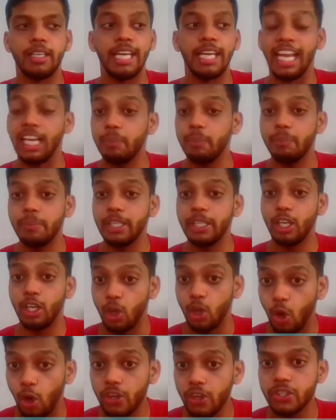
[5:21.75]
helped me a
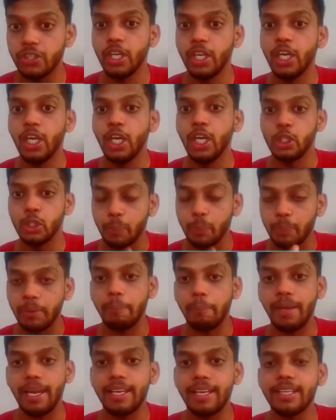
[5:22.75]
lot to
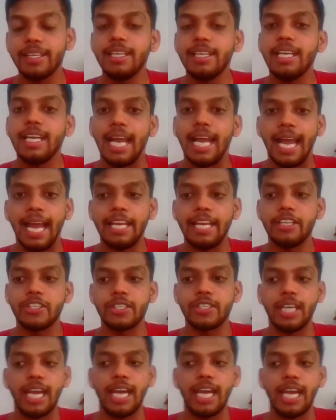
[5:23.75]
prepare. And
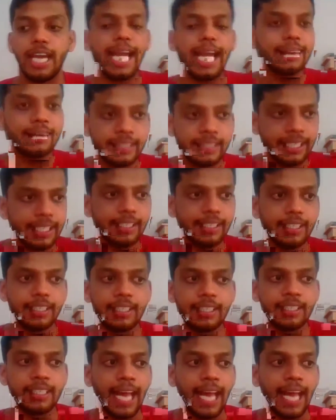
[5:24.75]
I
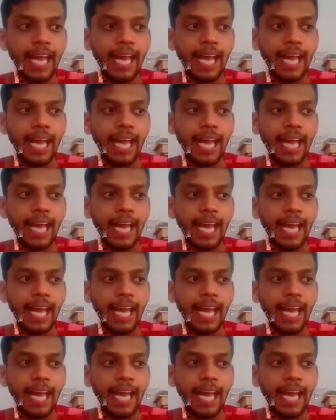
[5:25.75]
think 90%